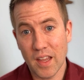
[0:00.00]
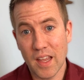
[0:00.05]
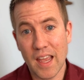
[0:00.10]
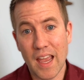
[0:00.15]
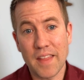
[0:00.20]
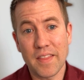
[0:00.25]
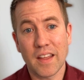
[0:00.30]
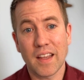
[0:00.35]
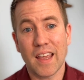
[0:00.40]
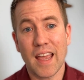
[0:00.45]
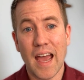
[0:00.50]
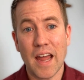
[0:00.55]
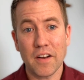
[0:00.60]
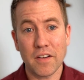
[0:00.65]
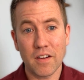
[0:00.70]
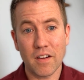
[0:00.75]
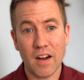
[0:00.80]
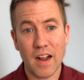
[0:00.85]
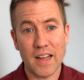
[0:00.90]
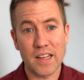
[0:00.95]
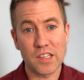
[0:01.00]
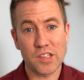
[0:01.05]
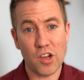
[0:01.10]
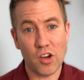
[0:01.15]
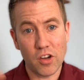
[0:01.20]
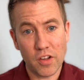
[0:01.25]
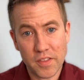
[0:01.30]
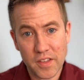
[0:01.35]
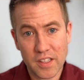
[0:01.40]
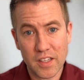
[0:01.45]
and then categorize
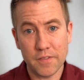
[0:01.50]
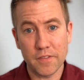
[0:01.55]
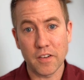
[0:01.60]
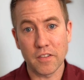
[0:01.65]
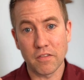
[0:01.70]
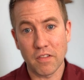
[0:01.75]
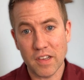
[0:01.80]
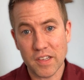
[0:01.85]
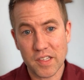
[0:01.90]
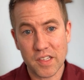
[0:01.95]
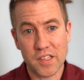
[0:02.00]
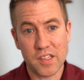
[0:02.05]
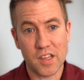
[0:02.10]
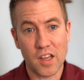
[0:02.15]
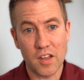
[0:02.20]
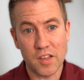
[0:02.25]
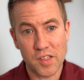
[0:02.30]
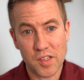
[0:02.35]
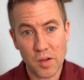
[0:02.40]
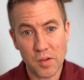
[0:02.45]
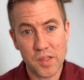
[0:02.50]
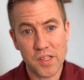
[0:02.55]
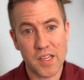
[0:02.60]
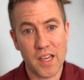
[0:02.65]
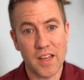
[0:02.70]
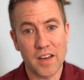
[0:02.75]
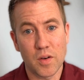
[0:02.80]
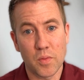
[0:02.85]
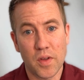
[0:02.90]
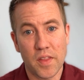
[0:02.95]
all the different risks
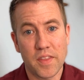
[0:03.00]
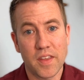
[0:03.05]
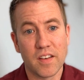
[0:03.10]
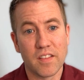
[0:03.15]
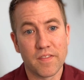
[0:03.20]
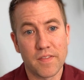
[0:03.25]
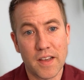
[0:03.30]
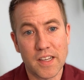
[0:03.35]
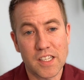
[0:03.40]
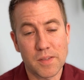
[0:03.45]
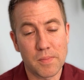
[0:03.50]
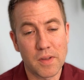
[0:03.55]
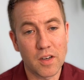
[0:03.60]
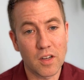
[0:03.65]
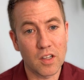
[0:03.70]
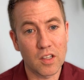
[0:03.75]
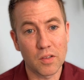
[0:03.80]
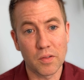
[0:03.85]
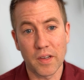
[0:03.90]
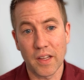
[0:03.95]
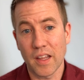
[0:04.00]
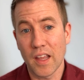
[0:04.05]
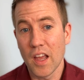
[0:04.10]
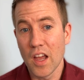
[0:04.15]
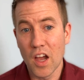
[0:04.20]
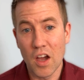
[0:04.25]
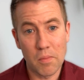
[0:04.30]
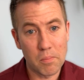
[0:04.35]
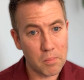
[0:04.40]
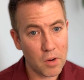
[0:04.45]
associated with the investment, including
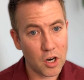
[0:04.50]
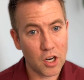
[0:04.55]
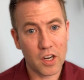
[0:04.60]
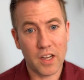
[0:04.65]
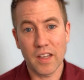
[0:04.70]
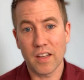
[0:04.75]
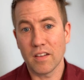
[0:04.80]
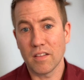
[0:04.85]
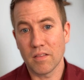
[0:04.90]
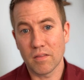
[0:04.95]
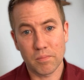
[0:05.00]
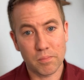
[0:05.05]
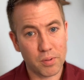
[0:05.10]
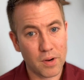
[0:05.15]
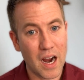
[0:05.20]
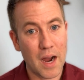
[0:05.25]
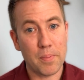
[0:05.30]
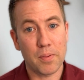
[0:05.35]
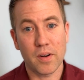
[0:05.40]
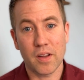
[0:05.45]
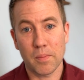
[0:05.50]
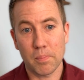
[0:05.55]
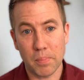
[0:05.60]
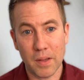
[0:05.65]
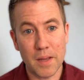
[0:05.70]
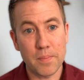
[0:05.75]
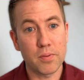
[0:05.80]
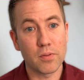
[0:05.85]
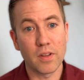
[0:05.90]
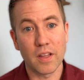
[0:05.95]
market, property,
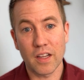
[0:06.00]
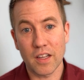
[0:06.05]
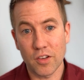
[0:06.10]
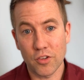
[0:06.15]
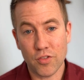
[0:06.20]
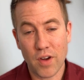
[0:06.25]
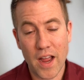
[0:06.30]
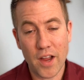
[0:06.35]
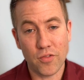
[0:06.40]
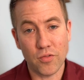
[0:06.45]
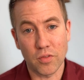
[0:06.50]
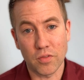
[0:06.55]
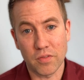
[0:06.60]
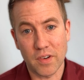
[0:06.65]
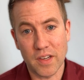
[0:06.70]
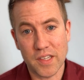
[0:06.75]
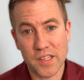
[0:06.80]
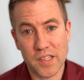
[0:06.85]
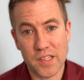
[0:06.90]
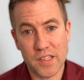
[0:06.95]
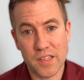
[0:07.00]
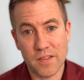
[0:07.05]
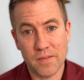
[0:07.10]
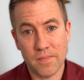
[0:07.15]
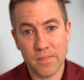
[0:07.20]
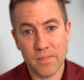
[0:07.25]
people, and contractual risks.